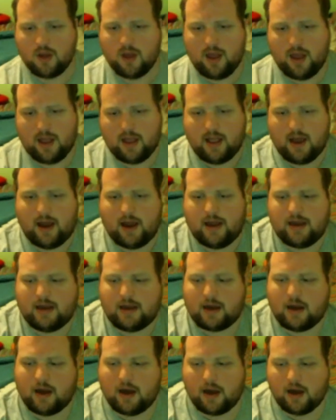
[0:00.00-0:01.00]
And I
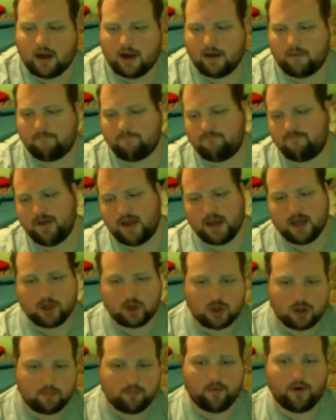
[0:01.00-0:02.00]

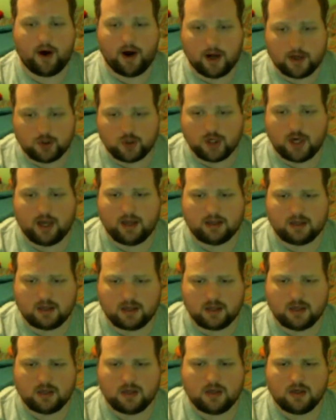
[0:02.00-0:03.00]
finished the project
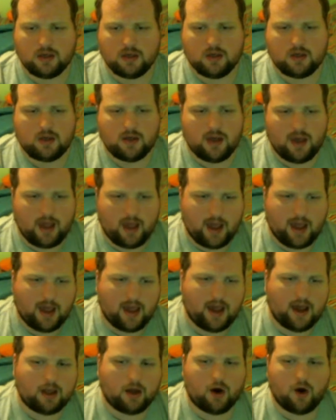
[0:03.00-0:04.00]

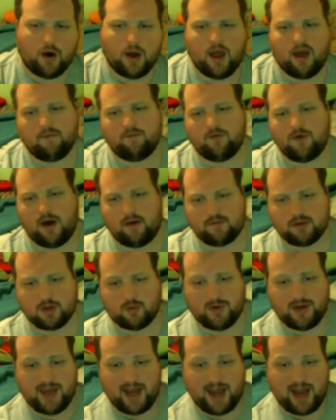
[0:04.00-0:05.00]
and i have for have a
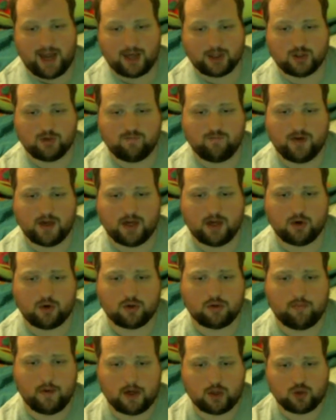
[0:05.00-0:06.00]
reaction video
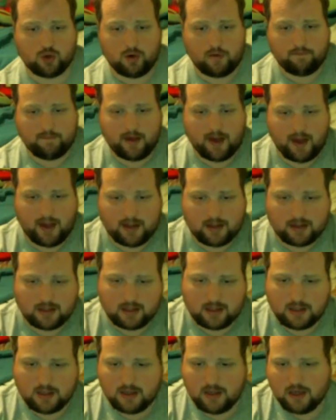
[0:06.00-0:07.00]
special event.
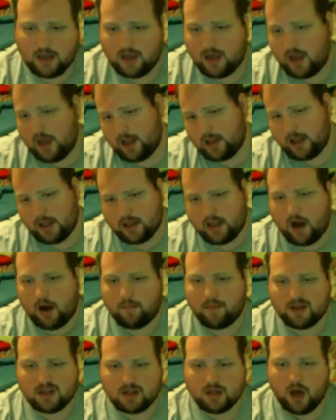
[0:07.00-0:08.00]
And then I'll
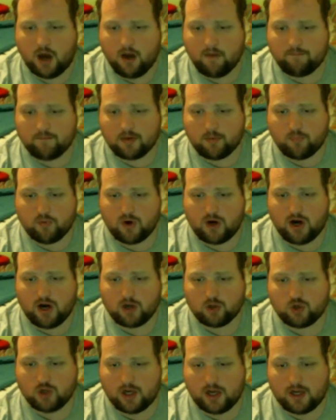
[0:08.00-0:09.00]
be done for the
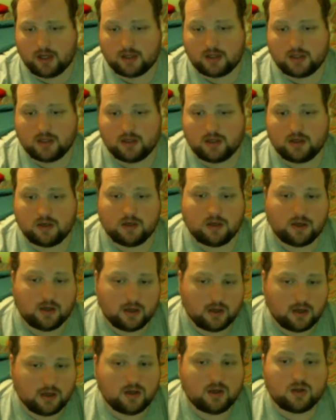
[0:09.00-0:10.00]
project.
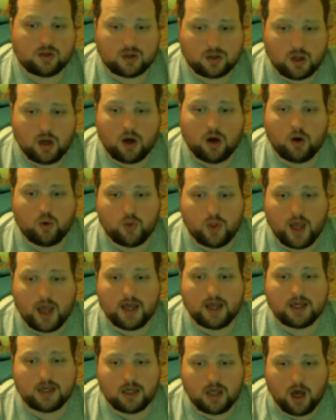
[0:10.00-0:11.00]
So
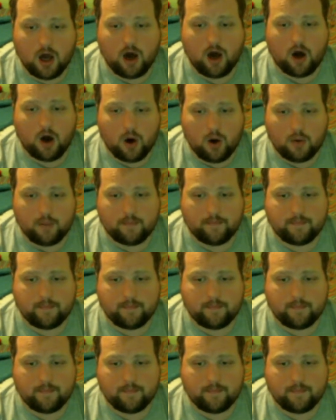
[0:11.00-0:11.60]
there you go.